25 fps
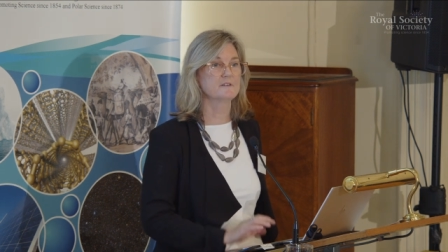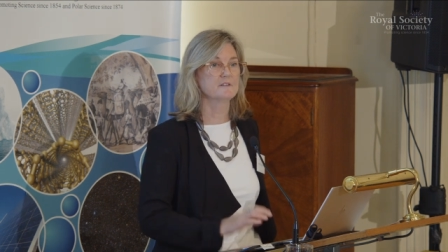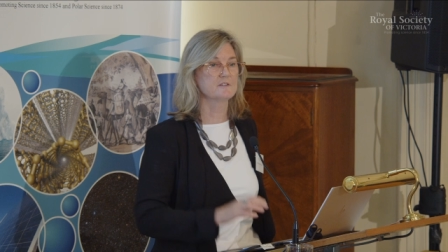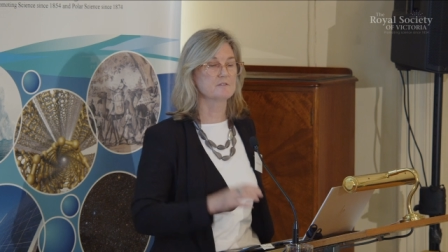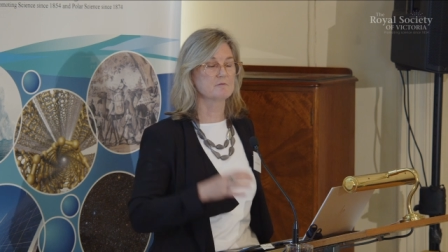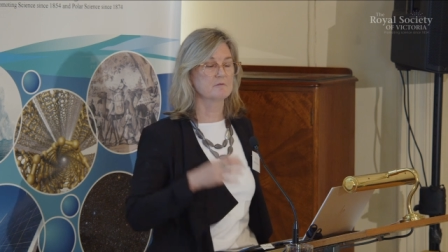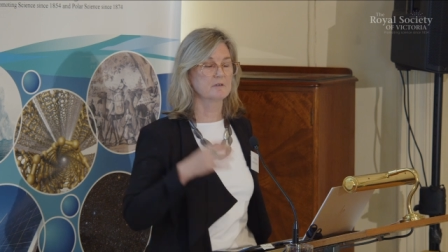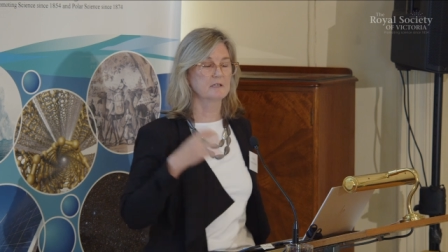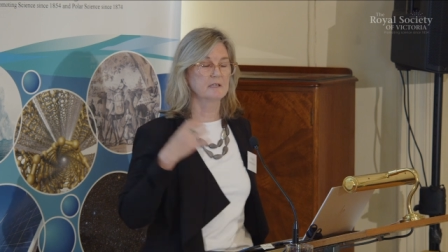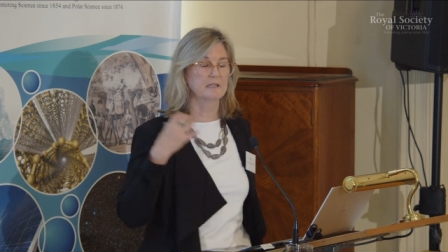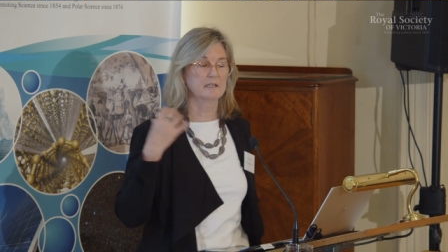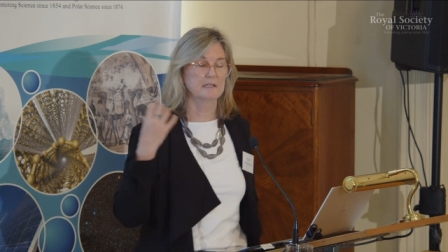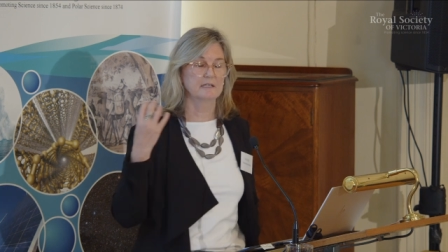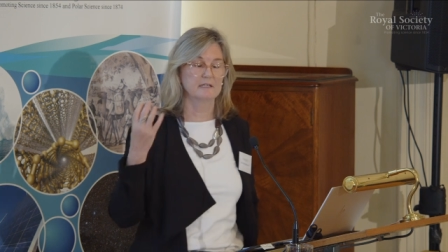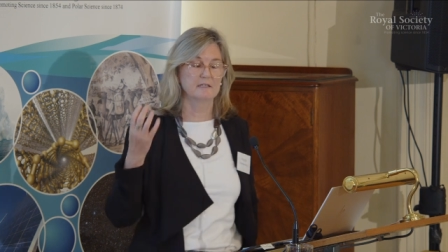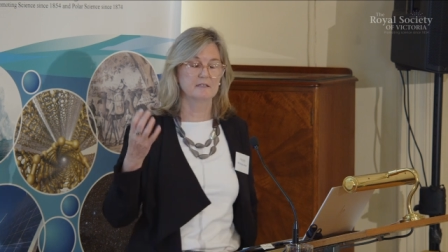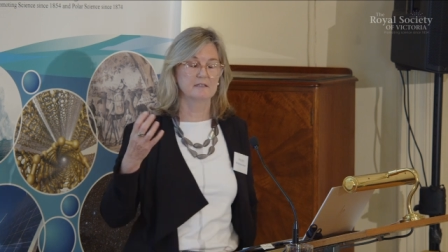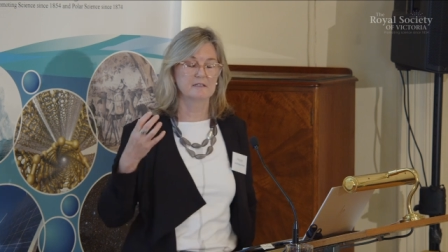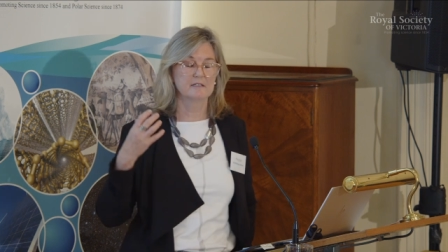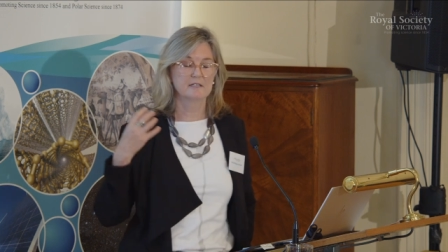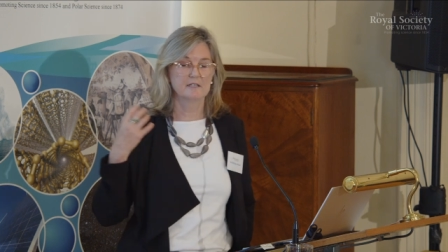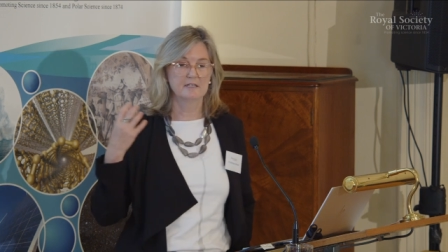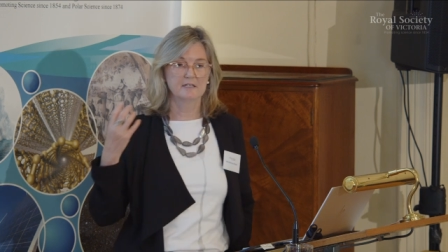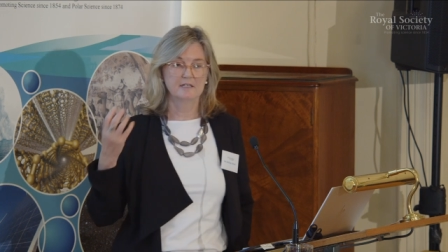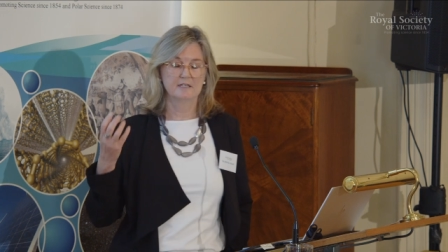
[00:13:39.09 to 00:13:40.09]
it's
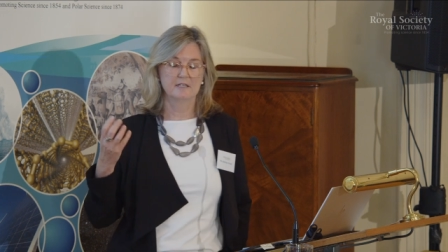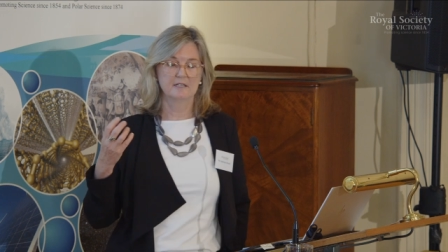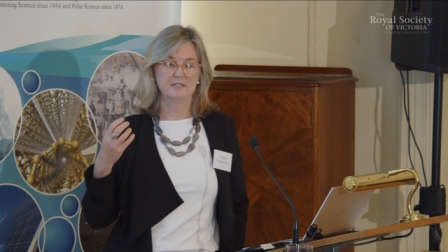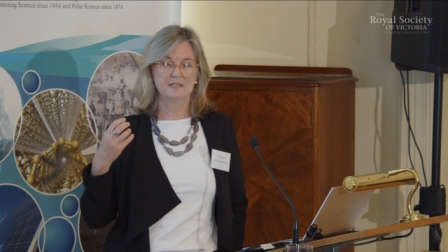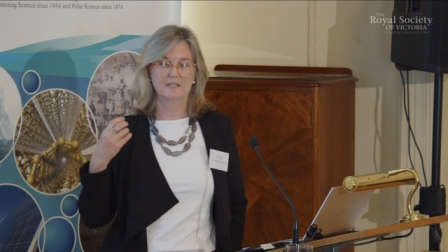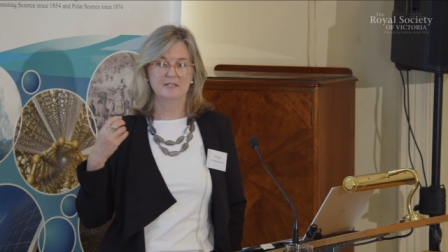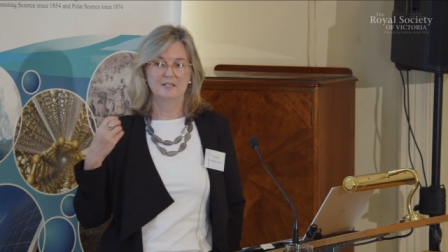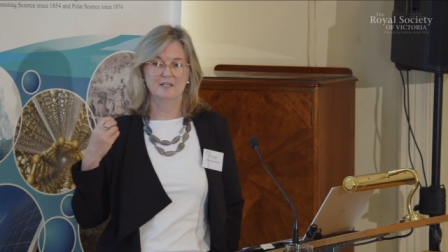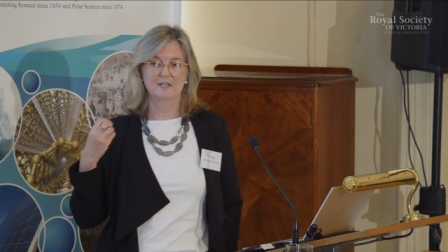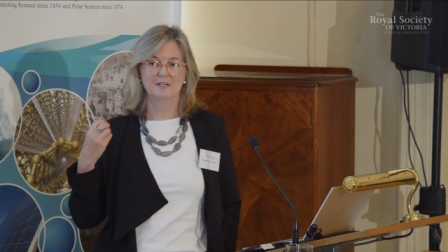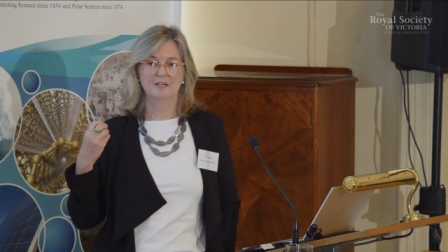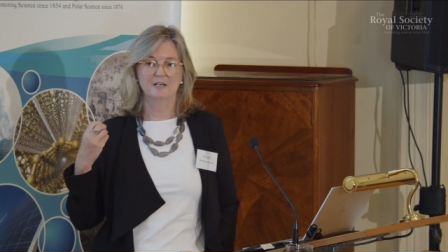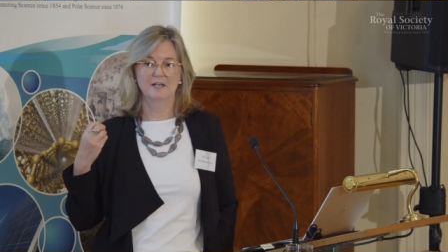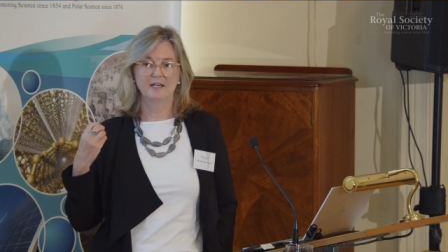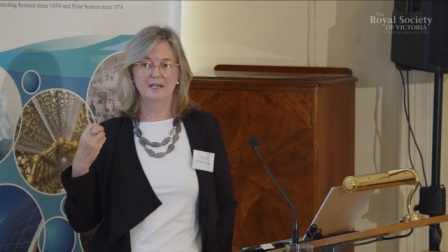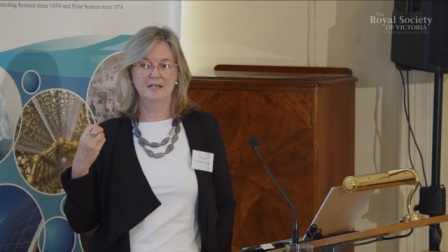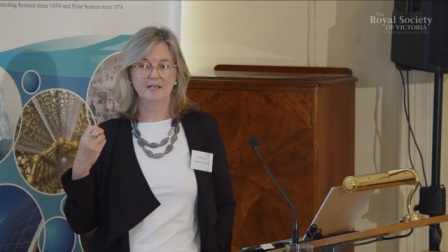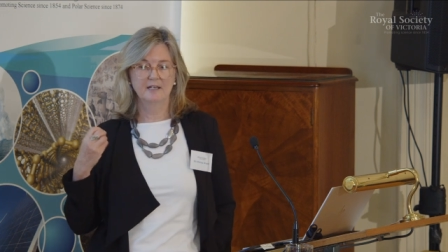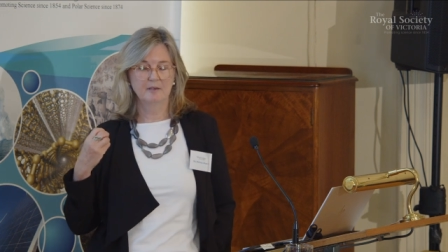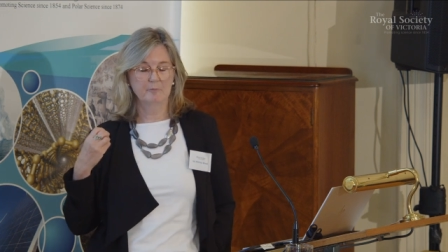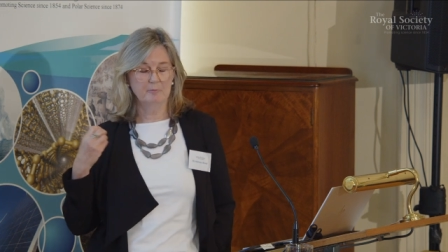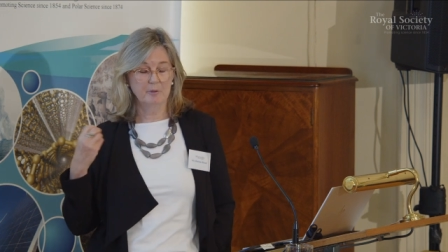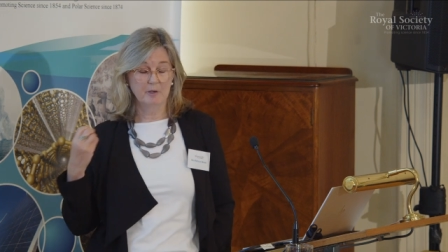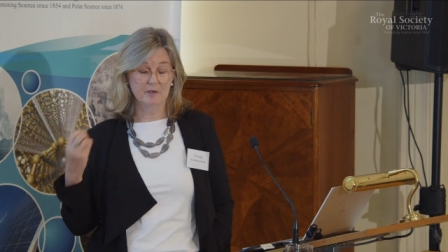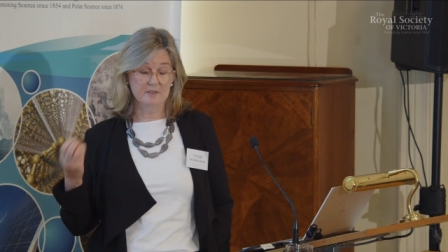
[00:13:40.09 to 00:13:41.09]
really,
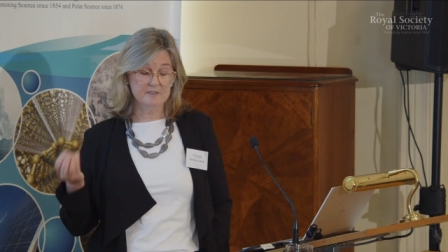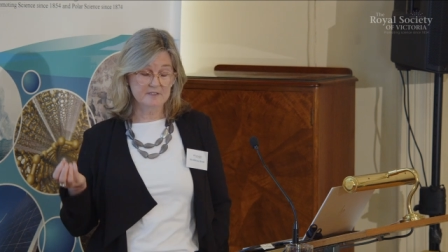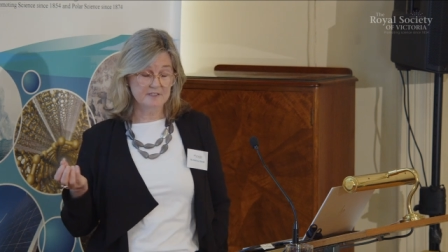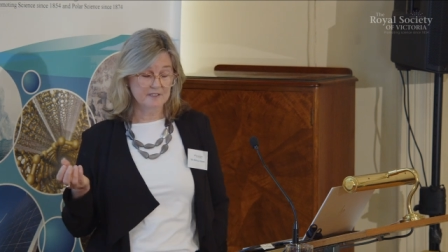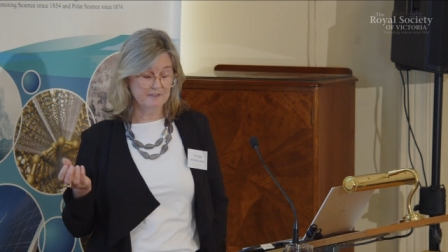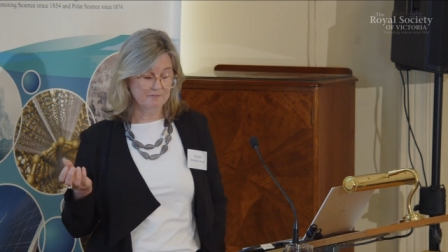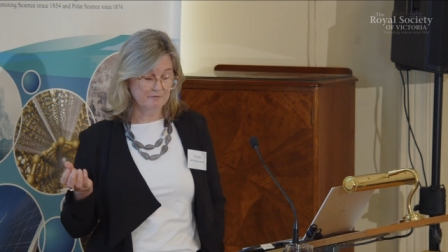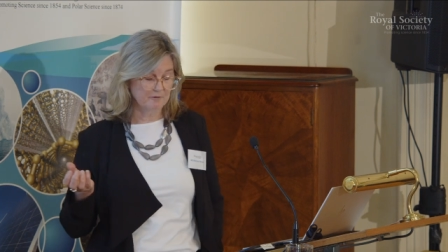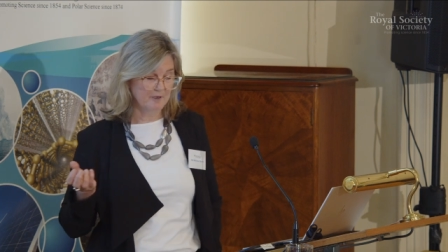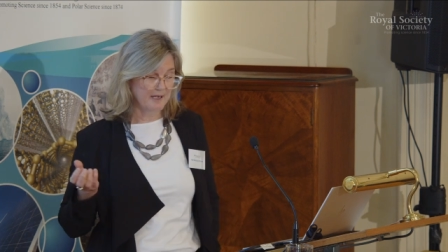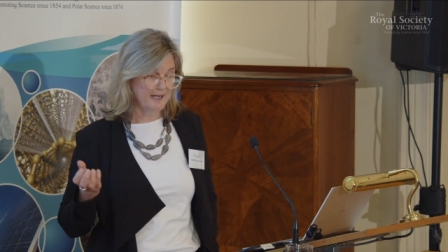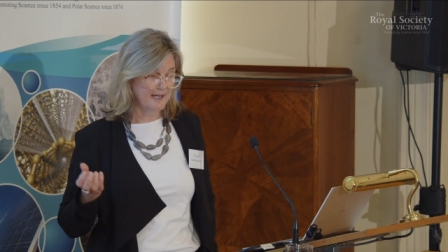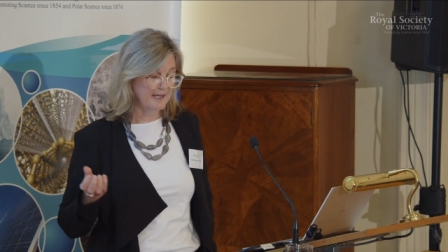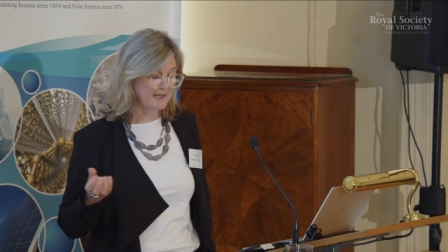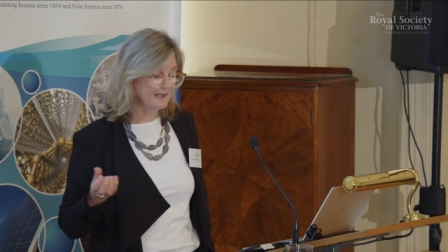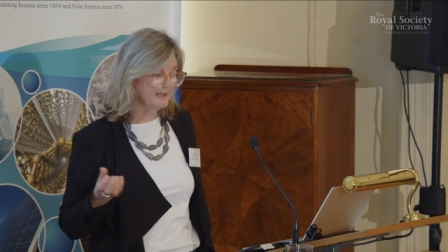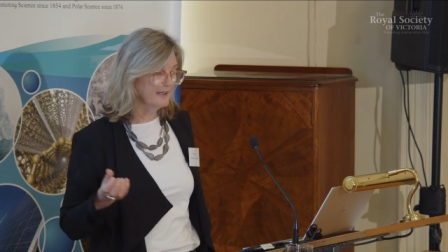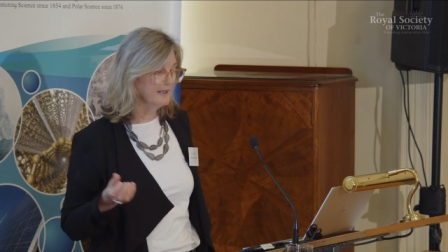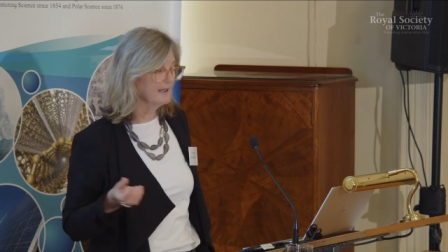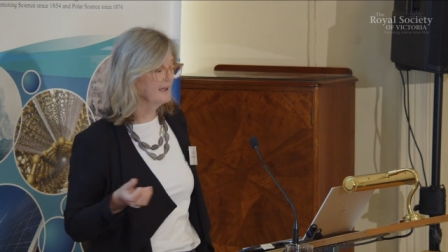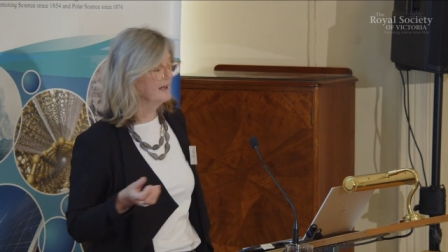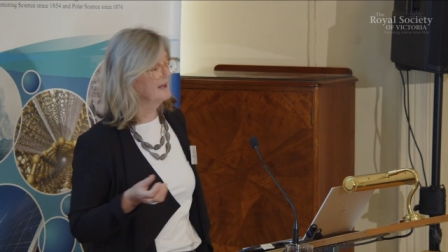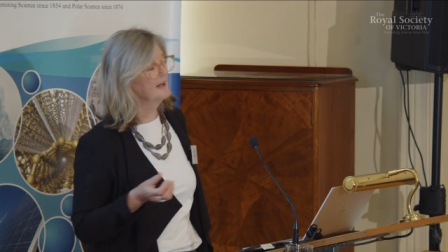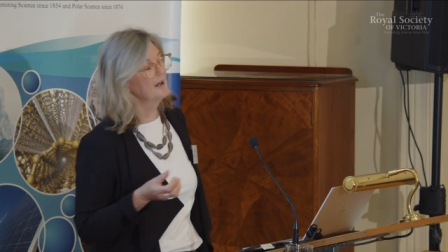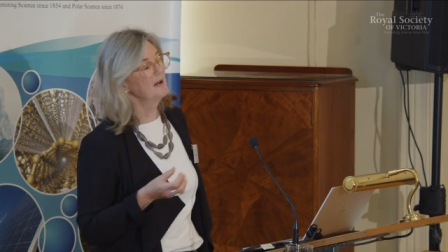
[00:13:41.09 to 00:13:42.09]
in a positive
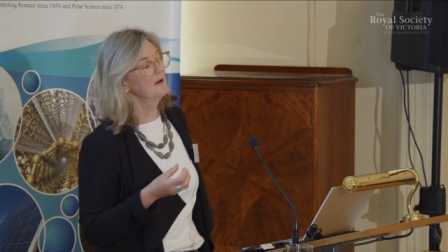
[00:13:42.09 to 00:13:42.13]
way,